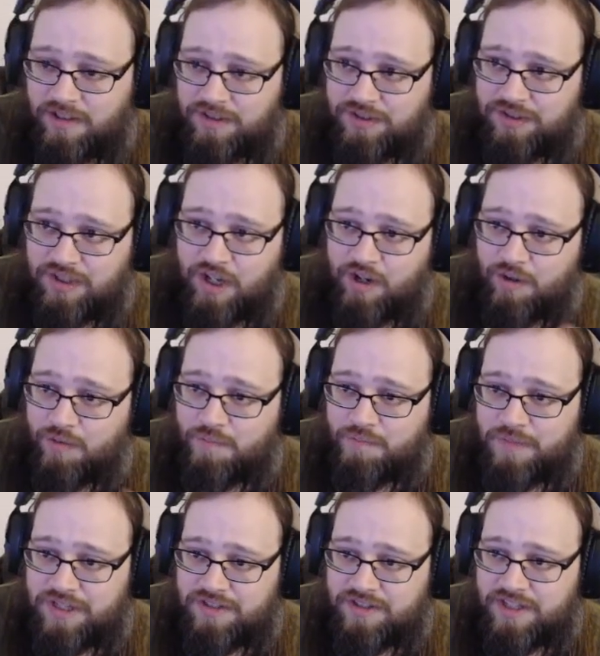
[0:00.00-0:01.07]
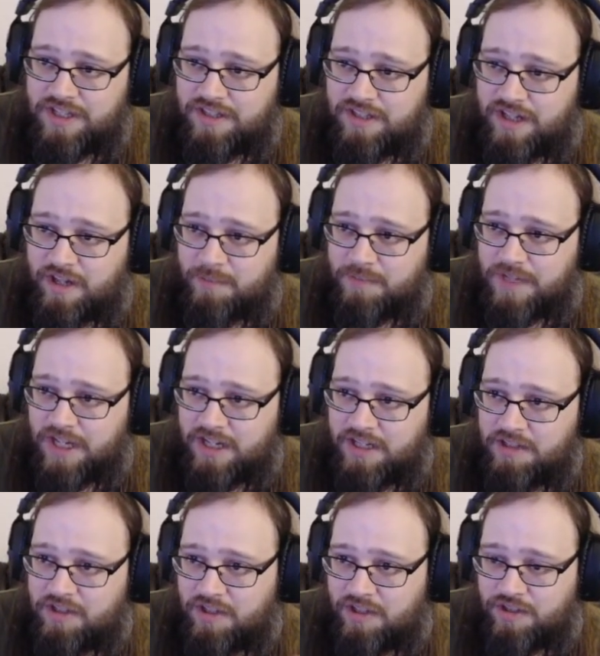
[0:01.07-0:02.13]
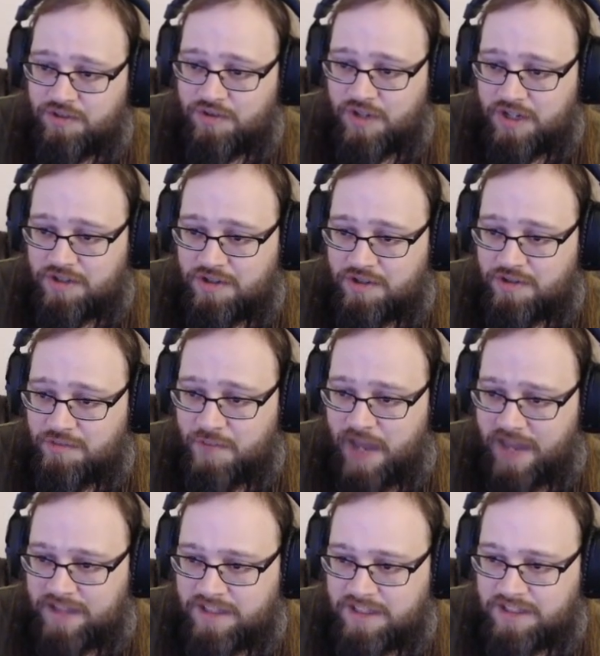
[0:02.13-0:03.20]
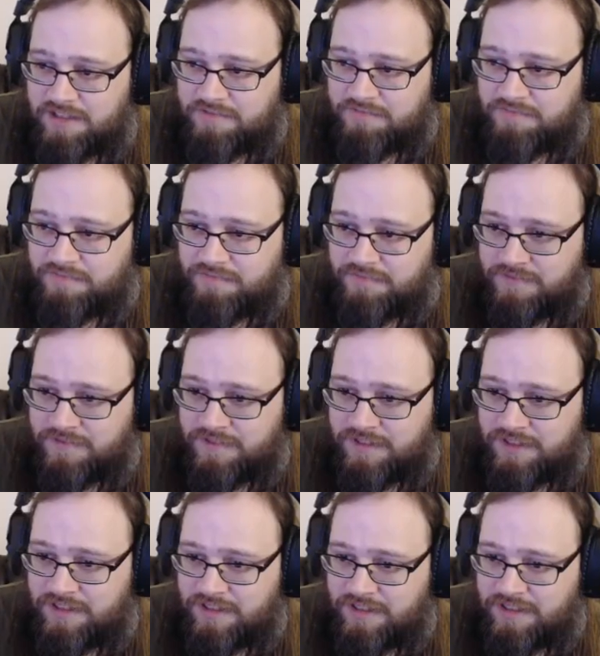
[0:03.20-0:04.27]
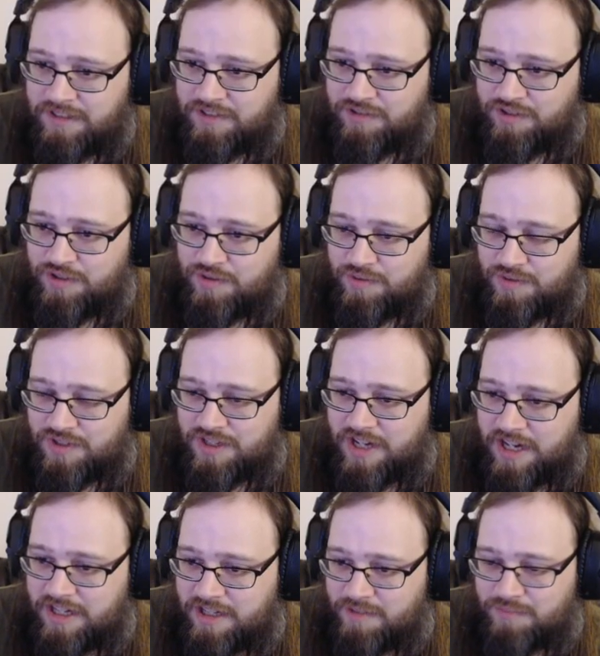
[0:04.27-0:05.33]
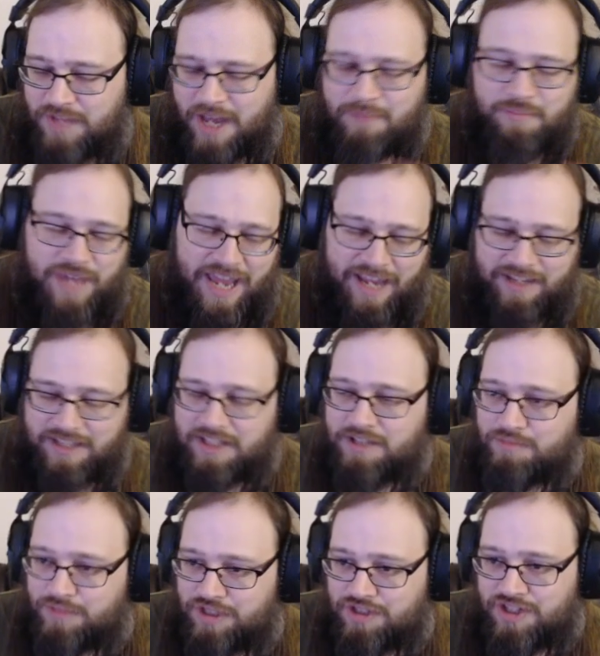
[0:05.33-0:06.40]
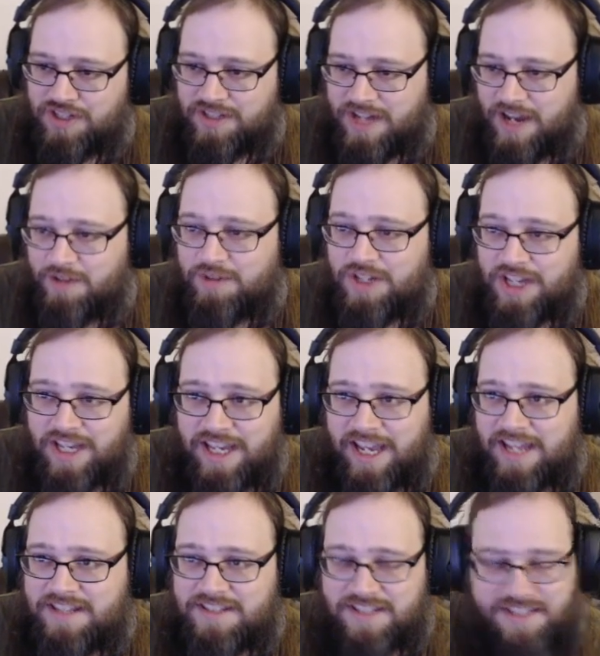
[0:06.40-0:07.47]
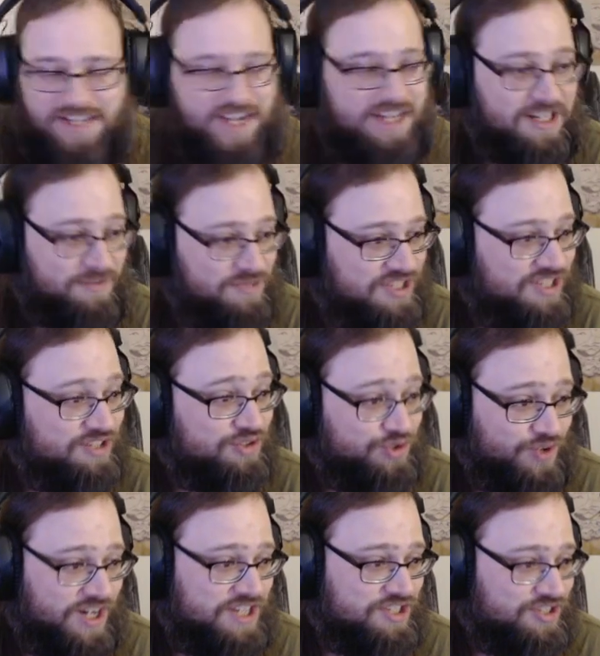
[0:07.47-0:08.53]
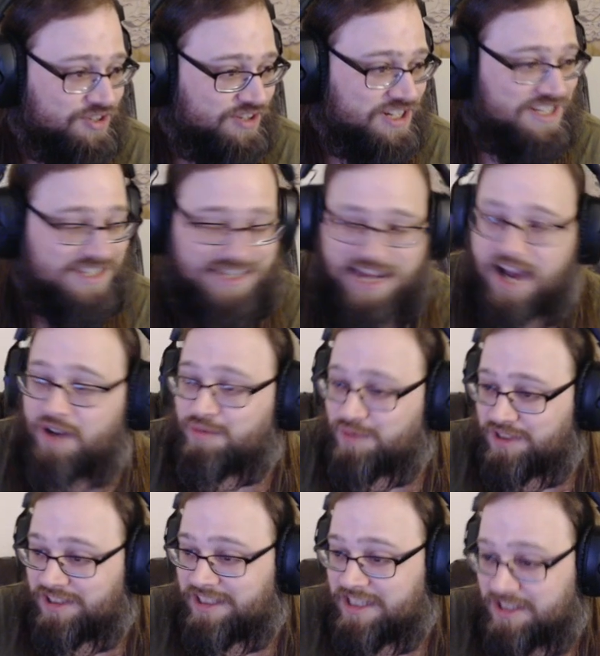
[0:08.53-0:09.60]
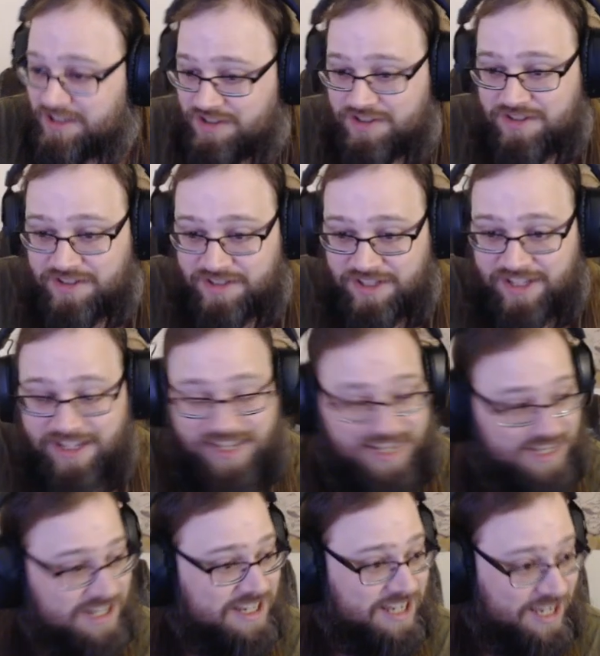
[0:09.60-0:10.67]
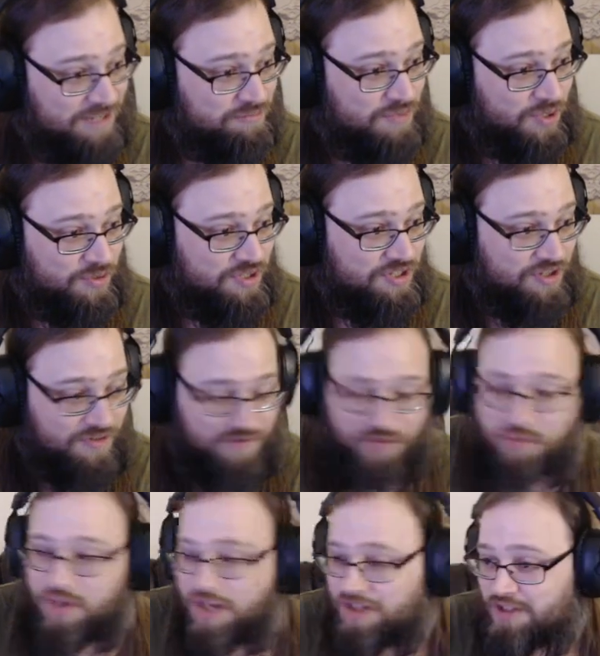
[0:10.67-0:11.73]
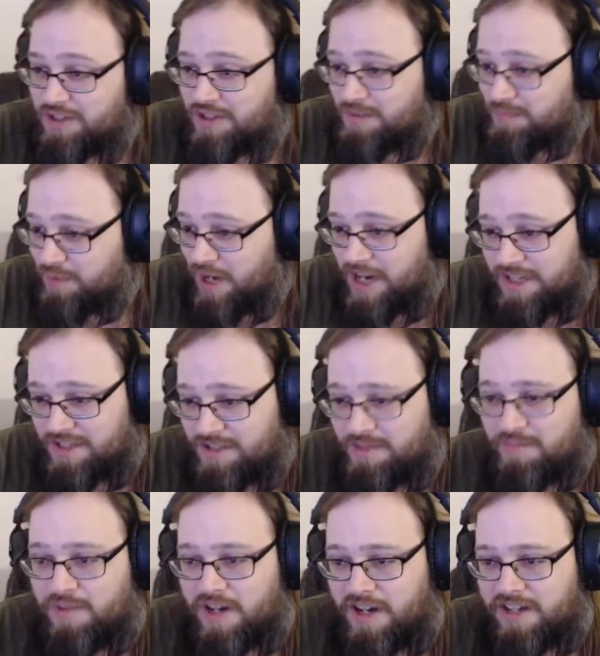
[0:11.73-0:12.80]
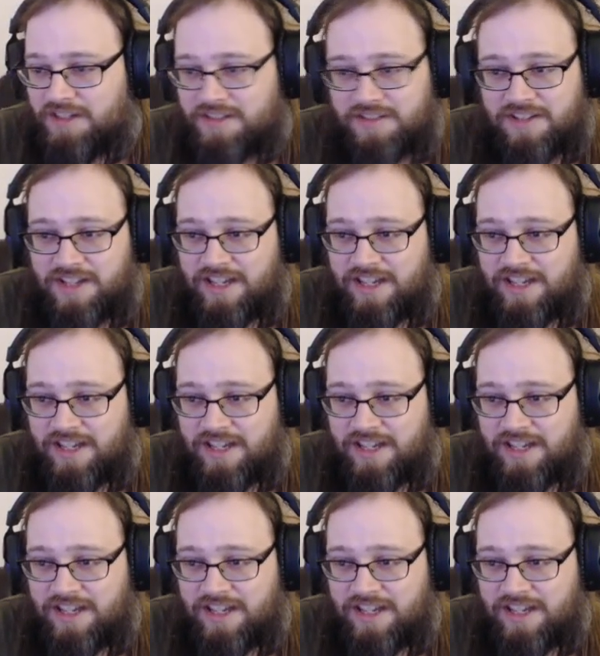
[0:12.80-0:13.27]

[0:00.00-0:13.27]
So, mid-season update. Tracer's back in to Stadium. Not back in, but she's now in Stadium. Tracer is now released in a game mode in Overwatch. Surprise, surprise.